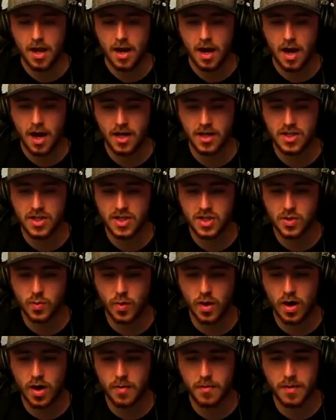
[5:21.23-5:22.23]
I
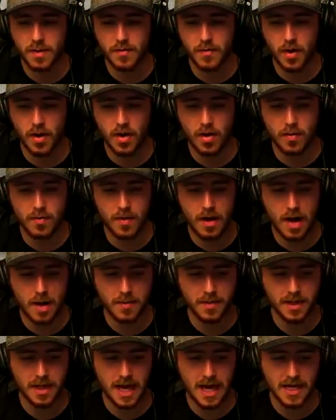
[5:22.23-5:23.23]
swear on me, Mom, I'm
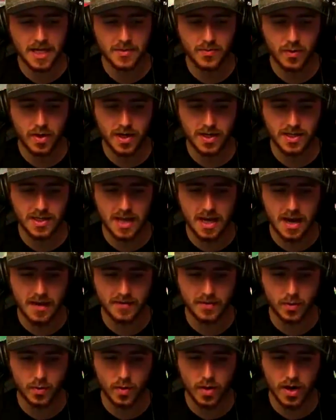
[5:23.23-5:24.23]
in last place now
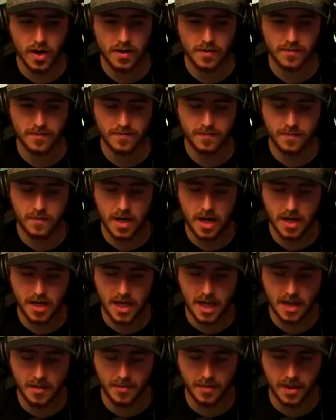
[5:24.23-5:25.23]
after what I
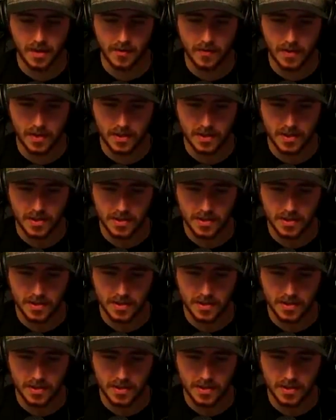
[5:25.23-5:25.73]
can't believe this.